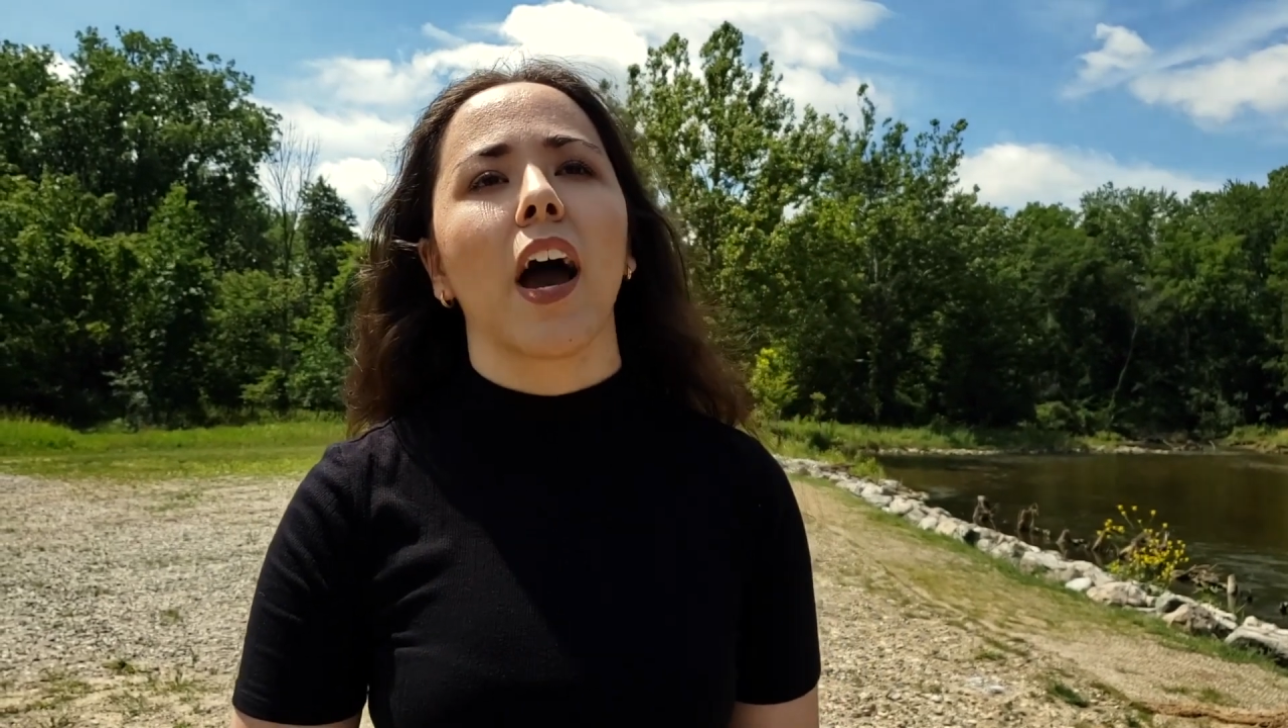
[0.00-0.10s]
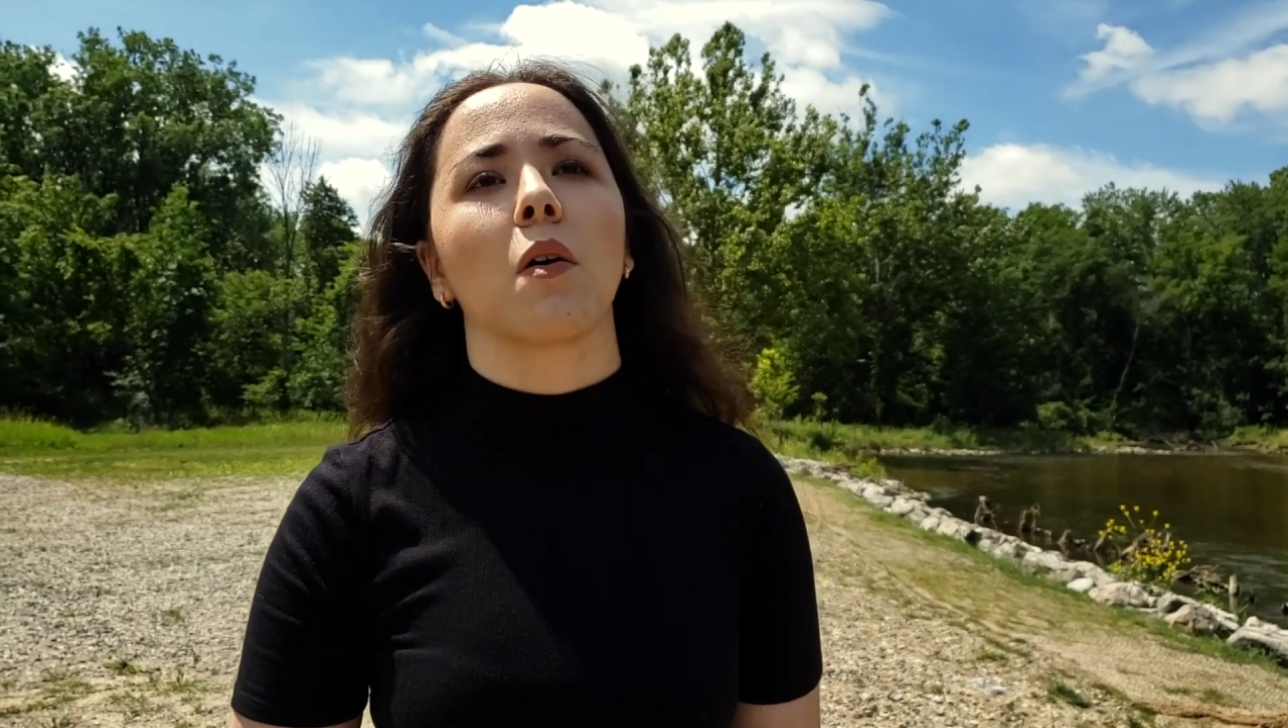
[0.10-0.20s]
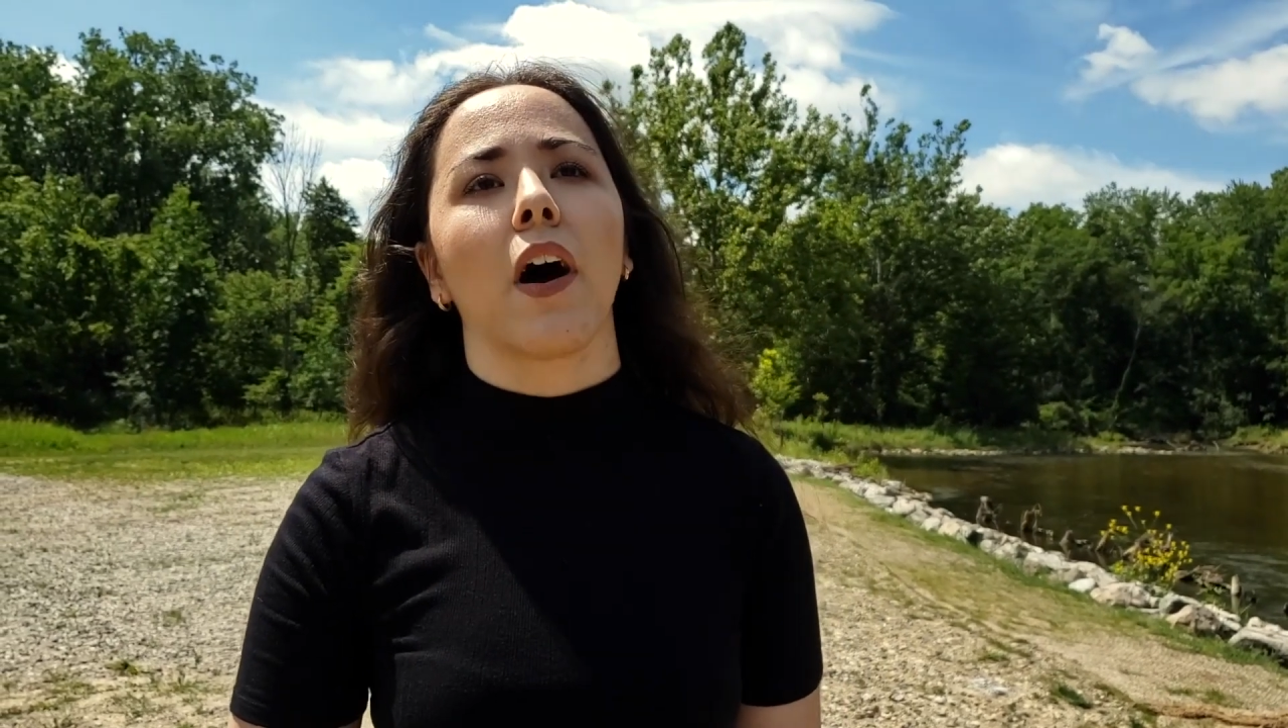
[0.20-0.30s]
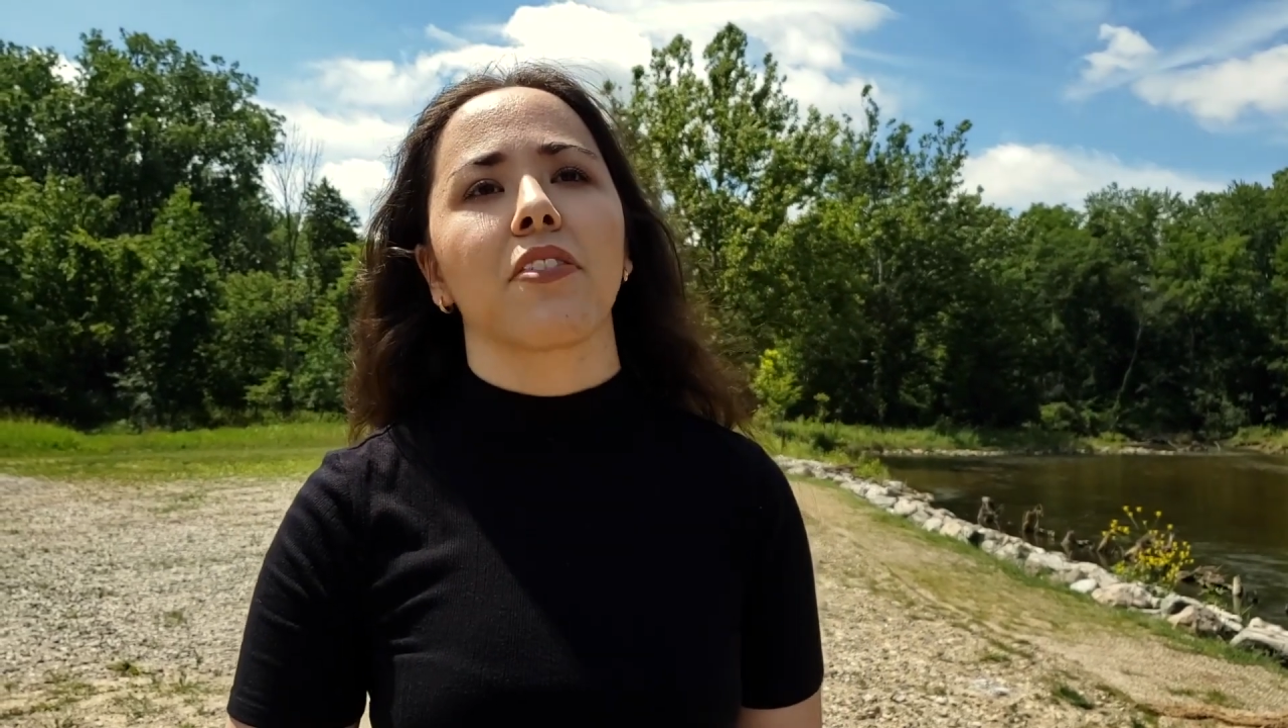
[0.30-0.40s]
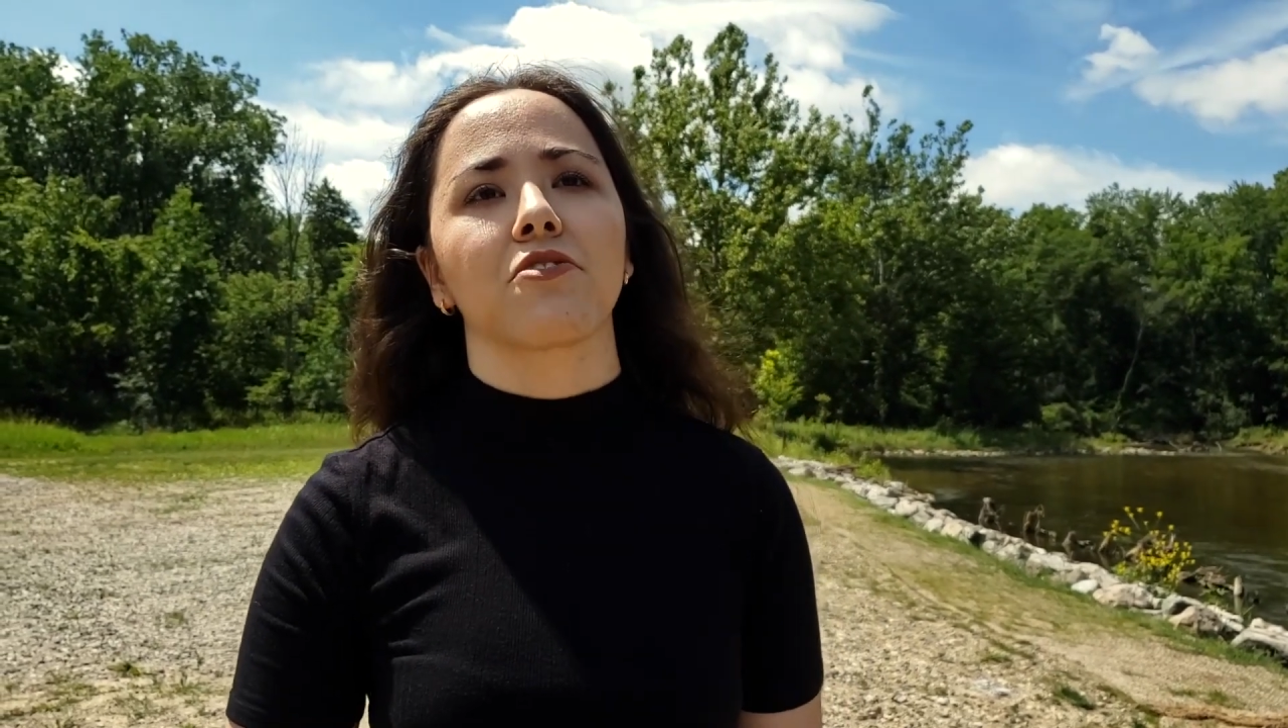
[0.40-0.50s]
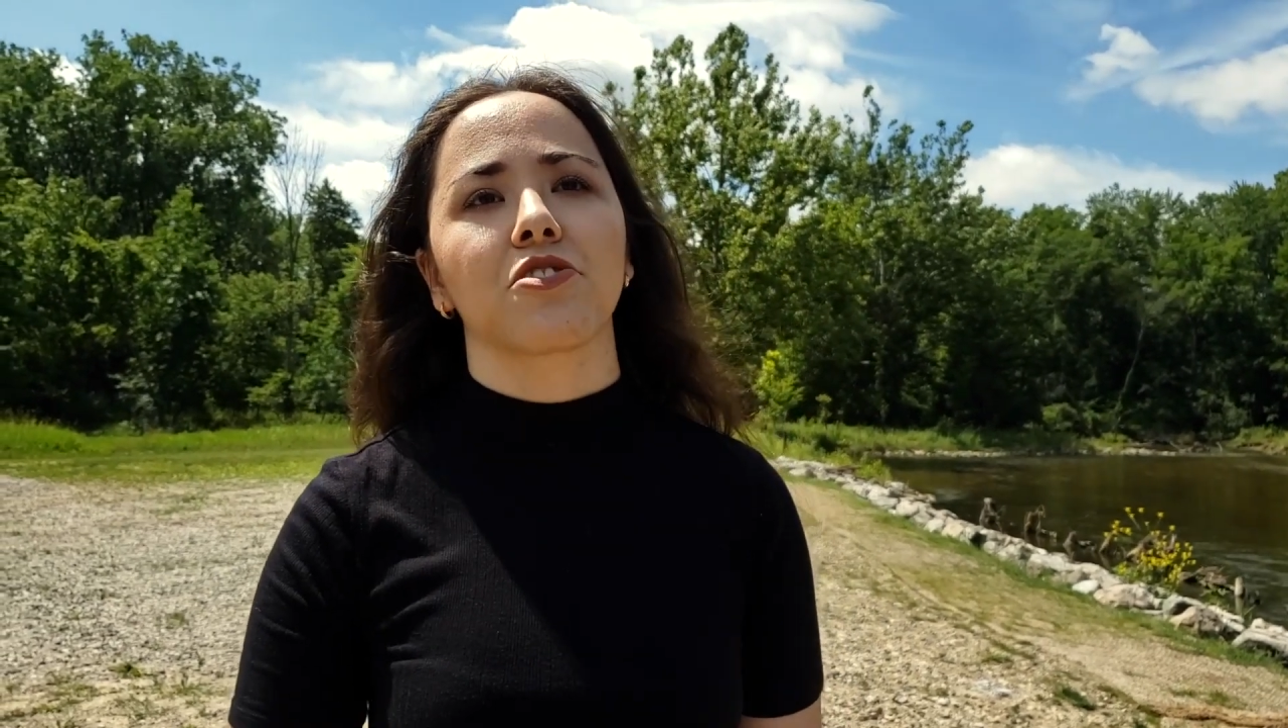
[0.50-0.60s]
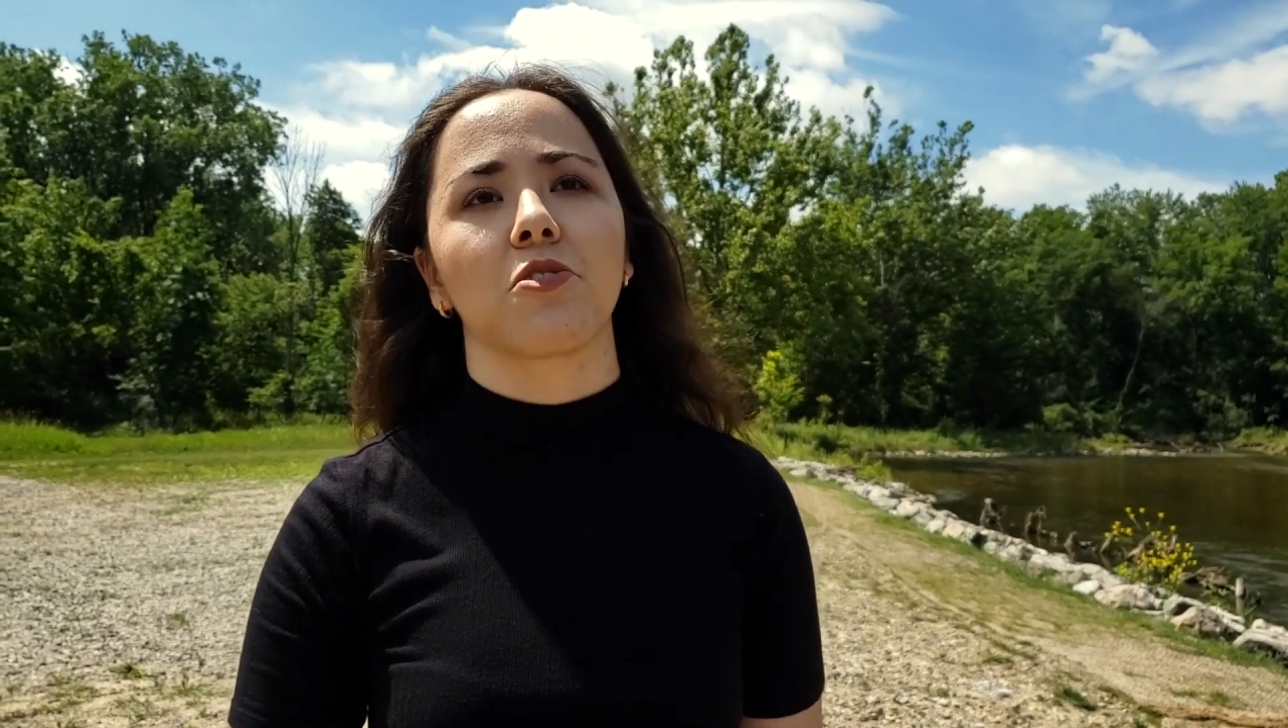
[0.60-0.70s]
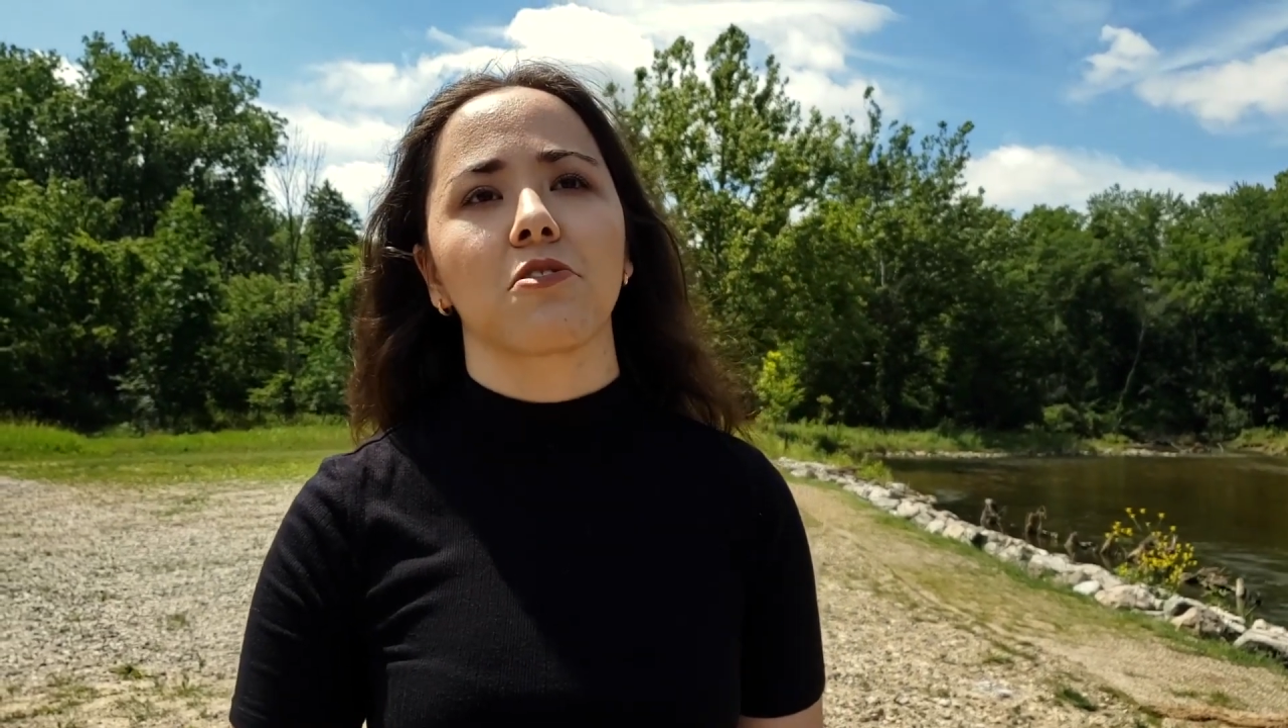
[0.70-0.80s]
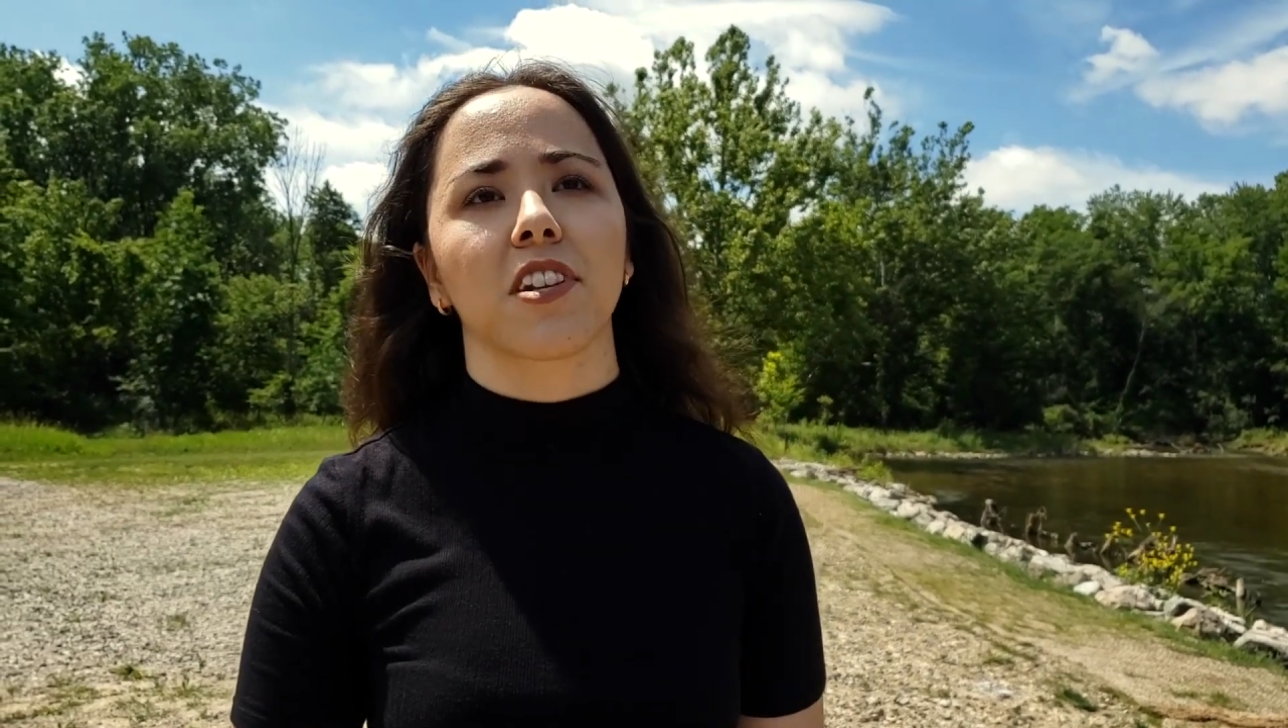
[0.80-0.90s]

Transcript: I rather choose